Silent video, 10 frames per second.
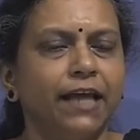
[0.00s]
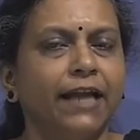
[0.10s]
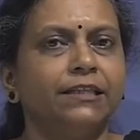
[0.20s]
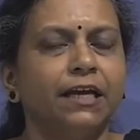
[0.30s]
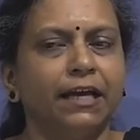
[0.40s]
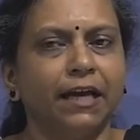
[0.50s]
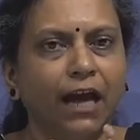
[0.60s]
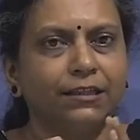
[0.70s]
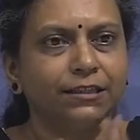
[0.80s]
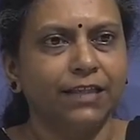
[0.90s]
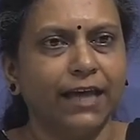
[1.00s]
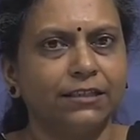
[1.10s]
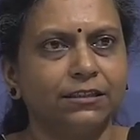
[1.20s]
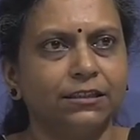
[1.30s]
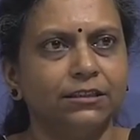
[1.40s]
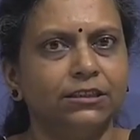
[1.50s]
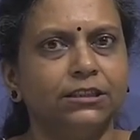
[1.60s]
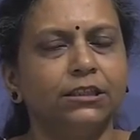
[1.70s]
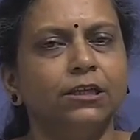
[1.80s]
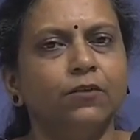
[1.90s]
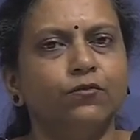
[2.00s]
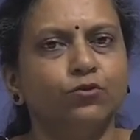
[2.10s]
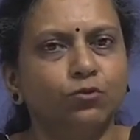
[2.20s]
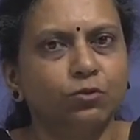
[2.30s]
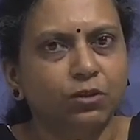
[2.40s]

that under that condition if you